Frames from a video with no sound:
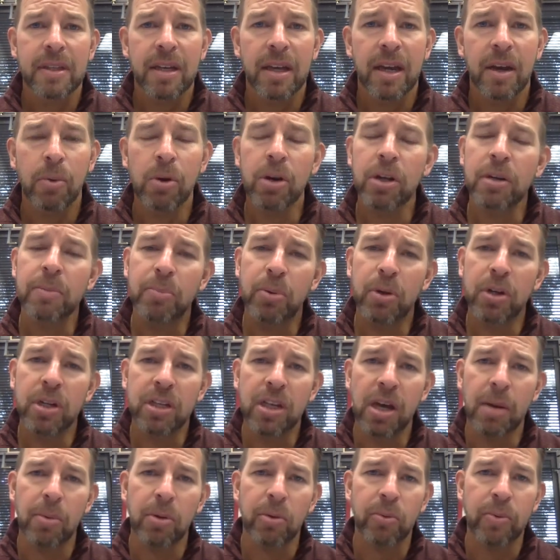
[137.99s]
Uh, we're gonna put a
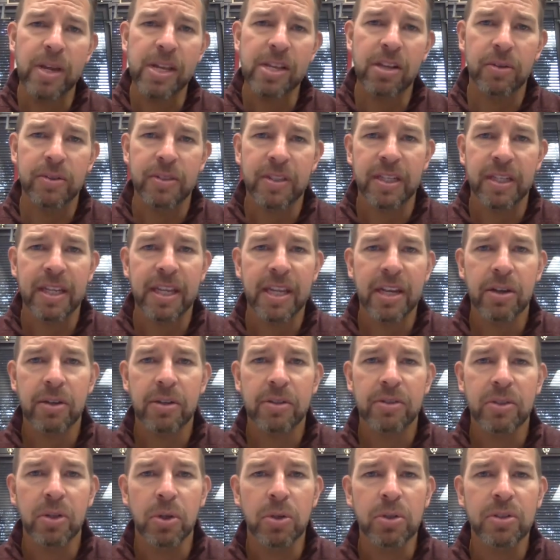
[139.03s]
couple wrinkles in here,
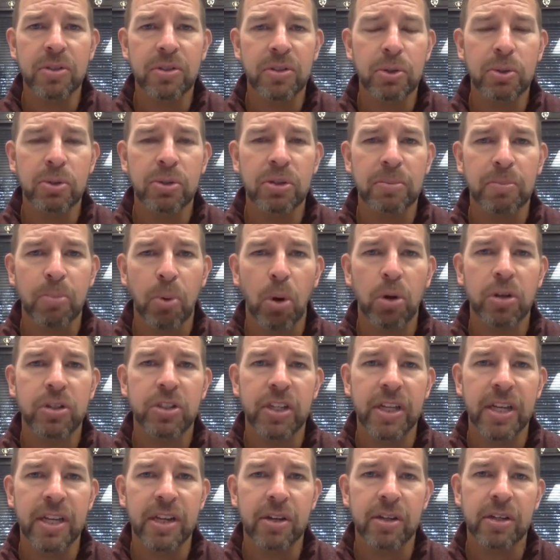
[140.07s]
students, to support
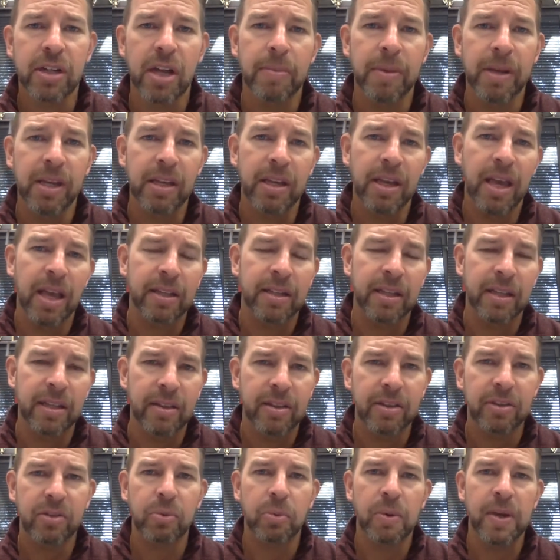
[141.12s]
you here coming end of
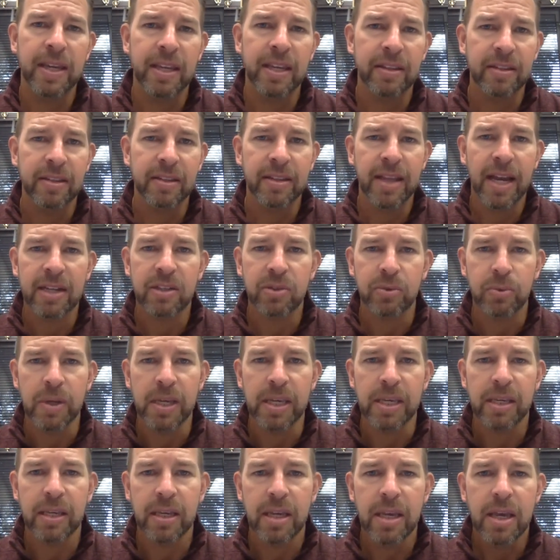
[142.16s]
this week into next
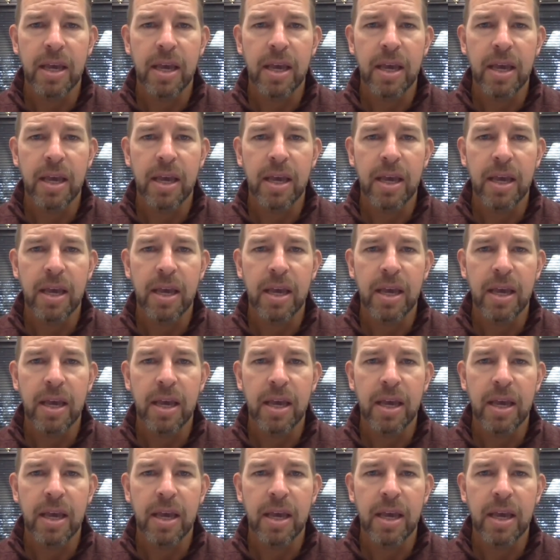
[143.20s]
week.